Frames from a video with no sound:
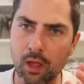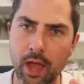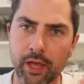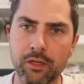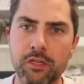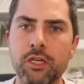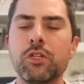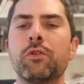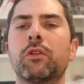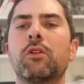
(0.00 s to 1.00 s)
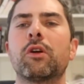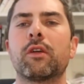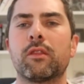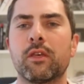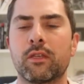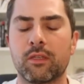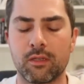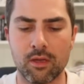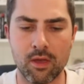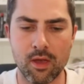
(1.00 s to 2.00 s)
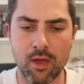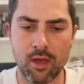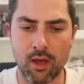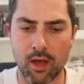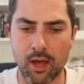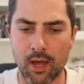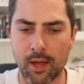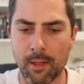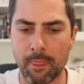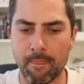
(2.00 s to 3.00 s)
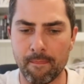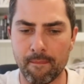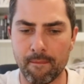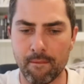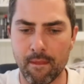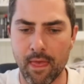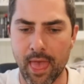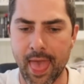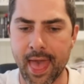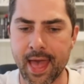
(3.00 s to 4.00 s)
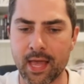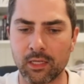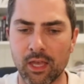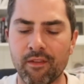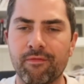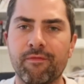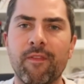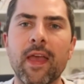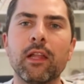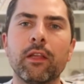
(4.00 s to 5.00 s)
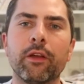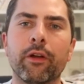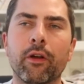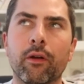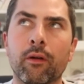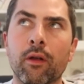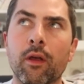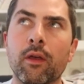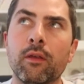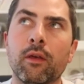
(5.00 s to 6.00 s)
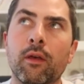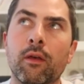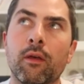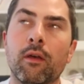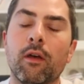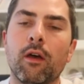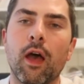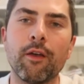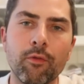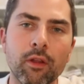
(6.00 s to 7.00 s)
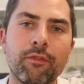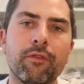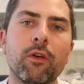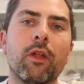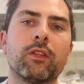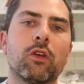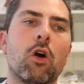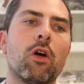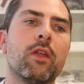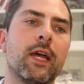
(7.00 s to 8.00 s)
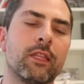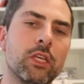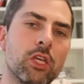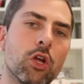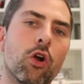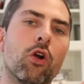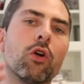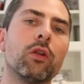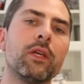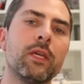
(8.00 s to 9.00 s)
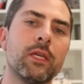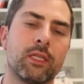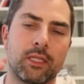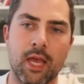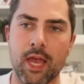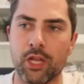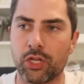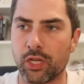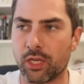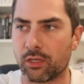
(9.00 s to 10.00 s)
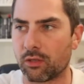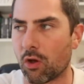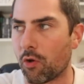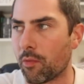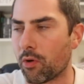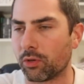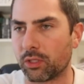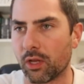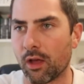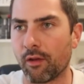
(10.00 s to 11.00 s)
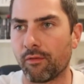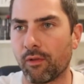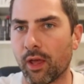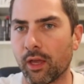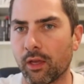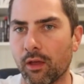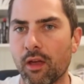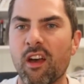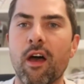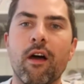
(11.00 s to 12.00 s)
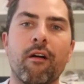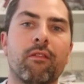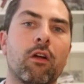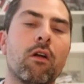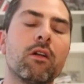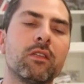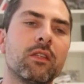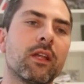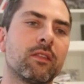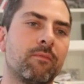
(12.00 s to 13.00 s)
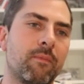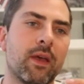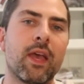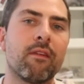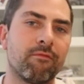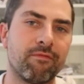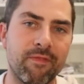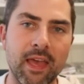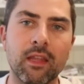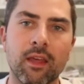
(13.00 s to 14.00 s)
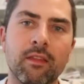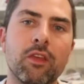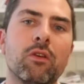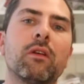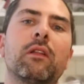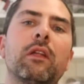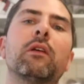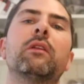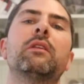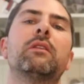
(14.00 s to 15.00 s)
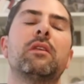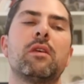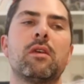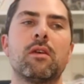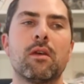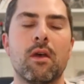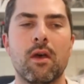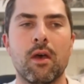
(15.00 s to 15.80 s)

I continue to look at this um, as a failure. I really feel it's like the early stages almost of like a currency that's again failing that you can clearly see